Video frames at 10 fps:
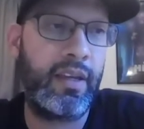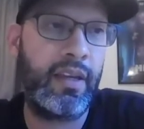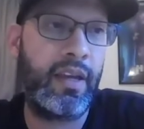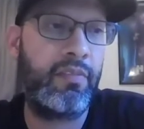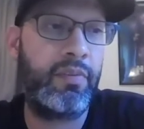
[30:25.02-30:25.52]

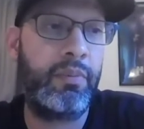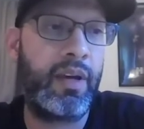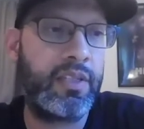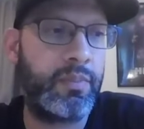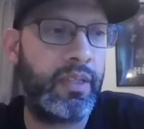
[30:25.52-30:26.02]
have people
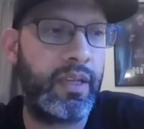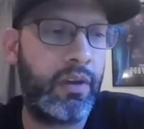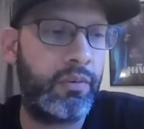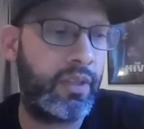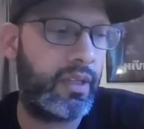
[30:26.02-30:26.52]
ask me like,
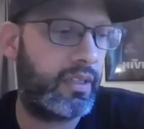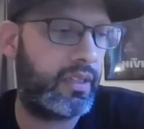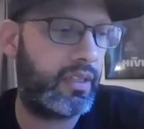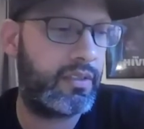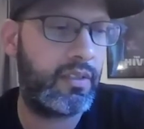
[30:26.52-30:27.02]
how do they
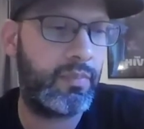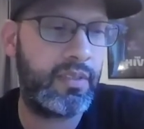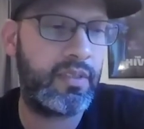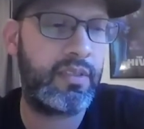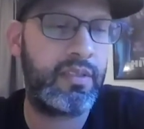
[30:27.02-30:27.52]
get into the
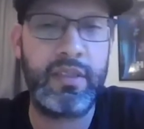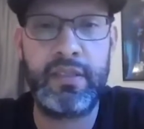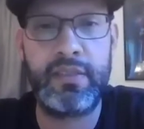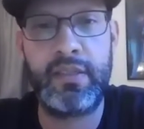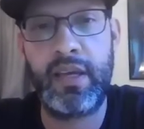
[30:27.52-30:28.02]
business and
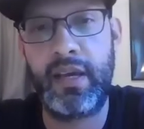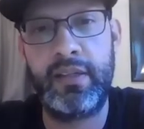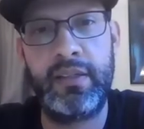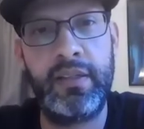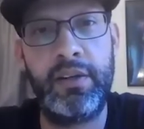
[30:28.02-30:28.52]
this and
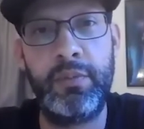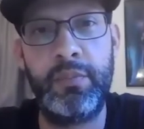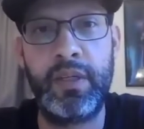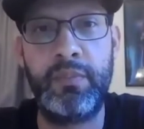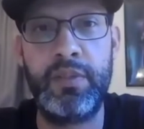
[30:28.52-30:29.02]
that, and how do you
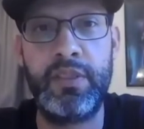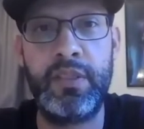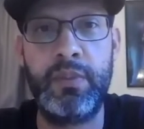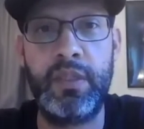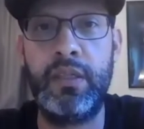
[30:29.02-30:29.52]
become a
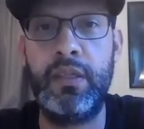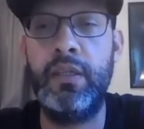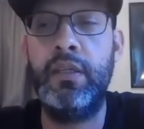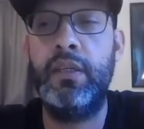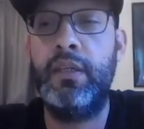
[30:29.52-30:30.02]
DP?
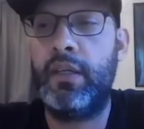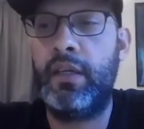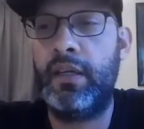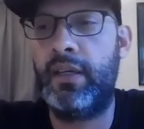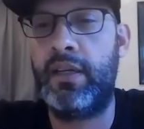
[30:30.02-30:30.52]

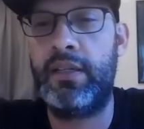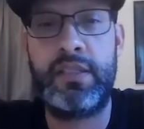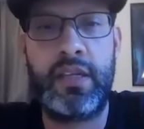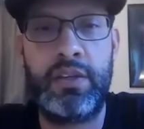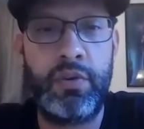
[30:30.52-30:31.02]
And I
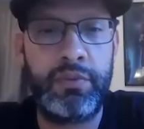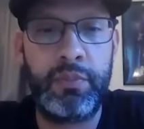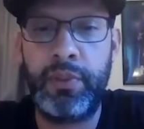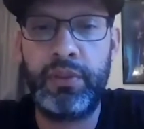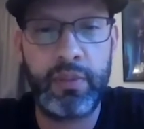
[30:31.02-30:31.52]
just say you have to
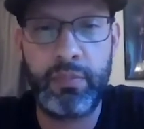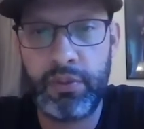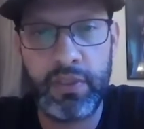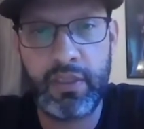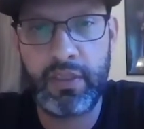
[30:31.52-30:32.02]
build a
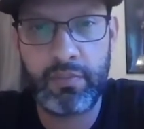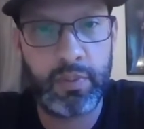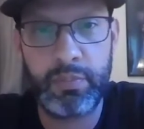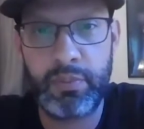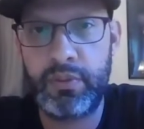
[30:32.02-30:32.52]
community of
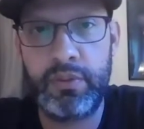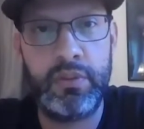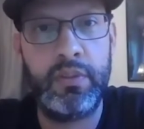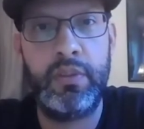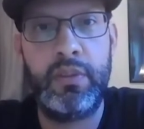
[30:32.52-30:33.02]
people
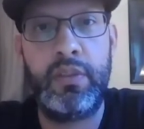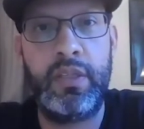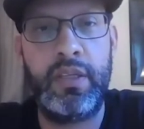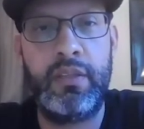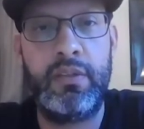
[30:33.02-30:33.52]

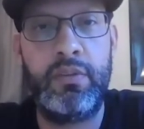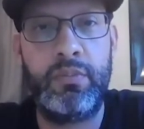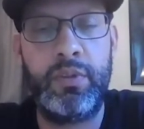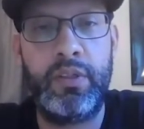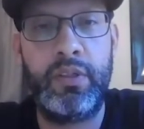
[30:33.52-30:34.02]
that
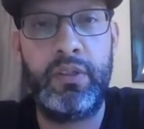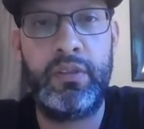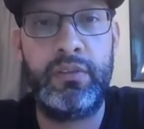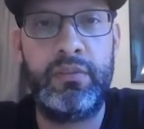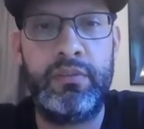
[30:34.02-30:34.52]

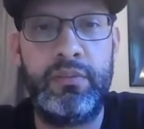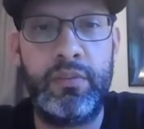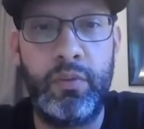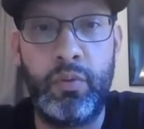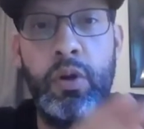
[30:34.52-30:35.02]
will
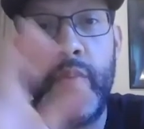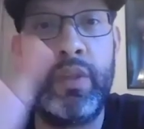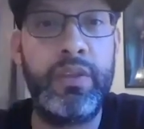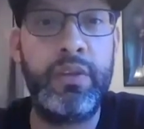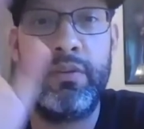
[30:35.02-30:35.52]
grow
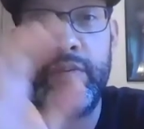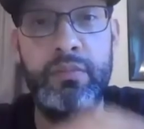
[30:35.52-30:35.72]
with you,